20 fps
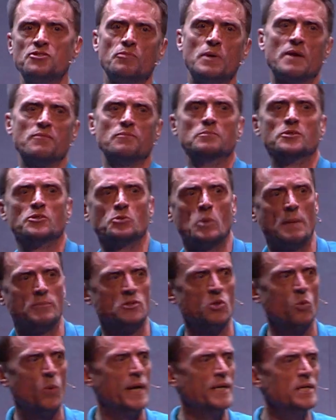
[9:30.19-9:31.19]
to have them swept
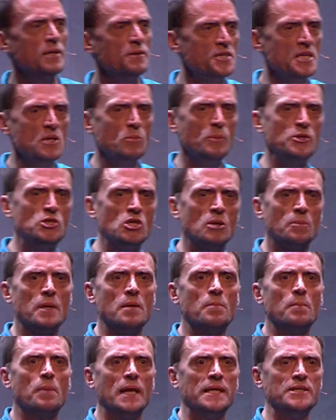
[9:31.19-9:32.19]
away. I don't think we should be
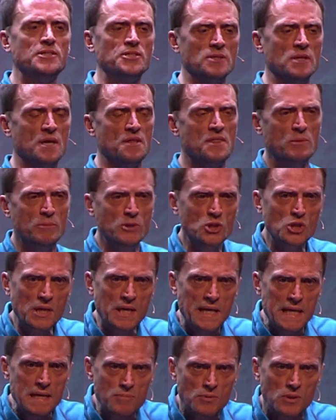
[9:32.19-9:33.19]
complacent. I think we should
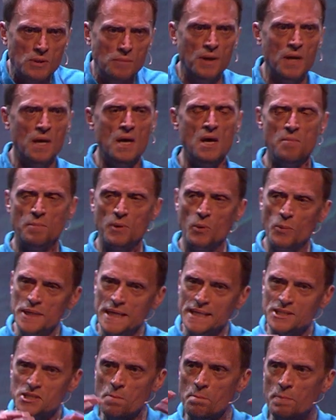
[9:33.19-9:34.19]
keep them. But we
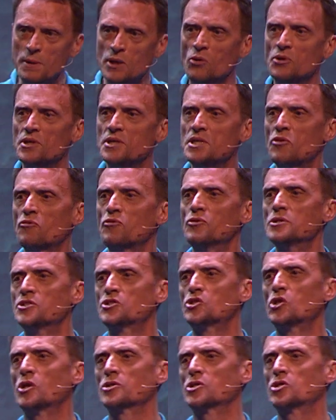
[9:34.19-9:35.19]
need to build a different
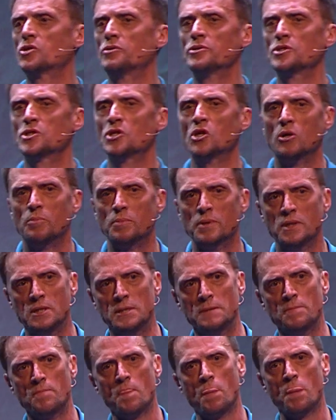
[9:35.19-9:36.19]
structure on top.
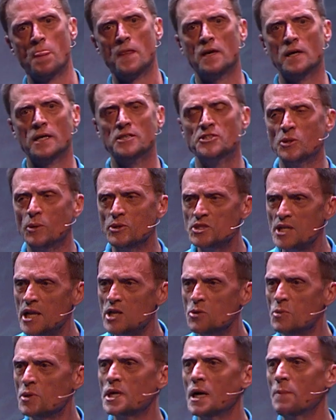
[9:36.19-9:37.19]
And so I'll tell
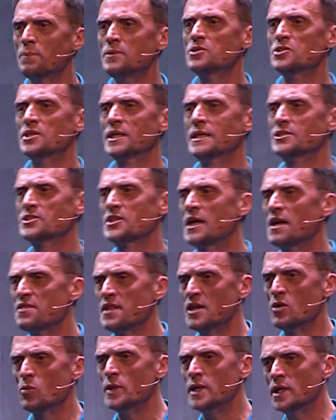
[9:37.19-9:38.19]
you a couple of things that I
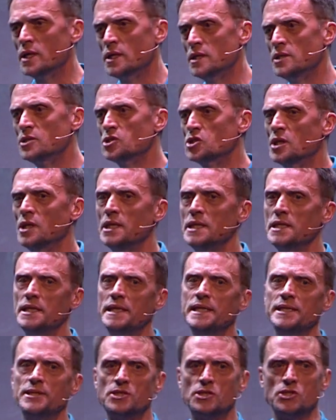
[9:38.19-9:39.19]
think we urgently
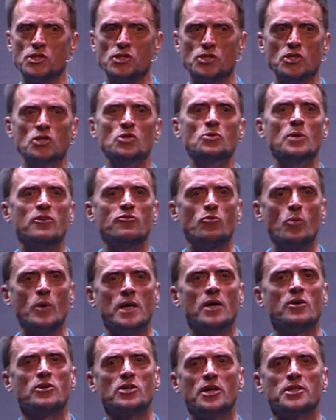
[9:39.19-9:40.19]
need to do if we
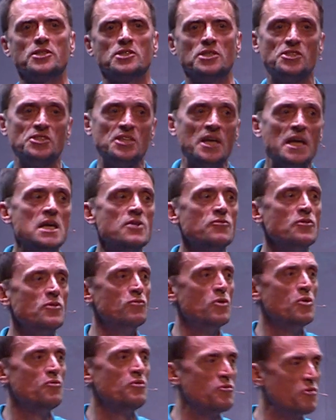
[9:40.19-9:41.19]
are going to save and
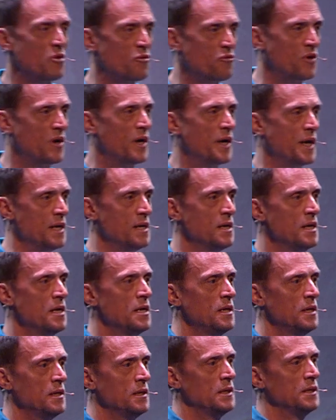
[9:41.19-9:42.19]
revivify
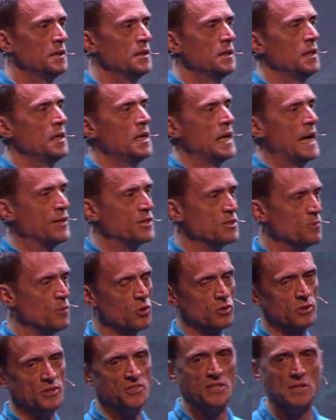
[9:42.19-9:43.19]
our
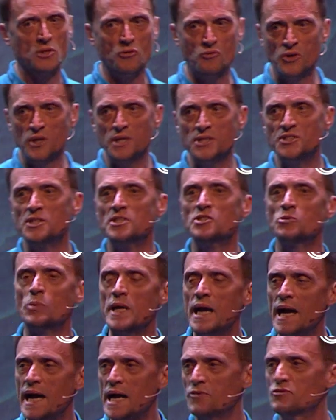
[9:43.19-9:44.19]
democracy. The first is
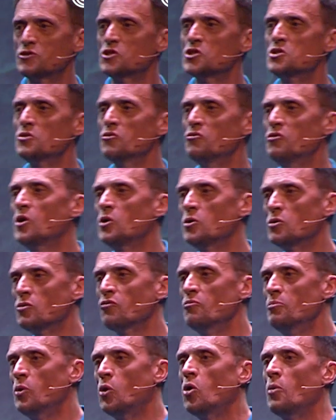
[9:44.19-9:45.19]
we have to
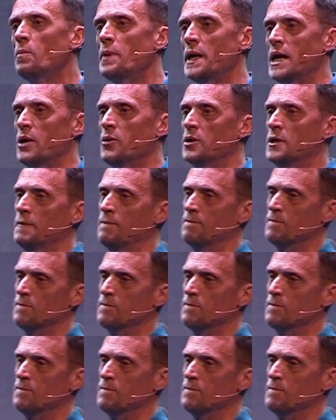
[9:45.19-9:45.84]
devolve more power.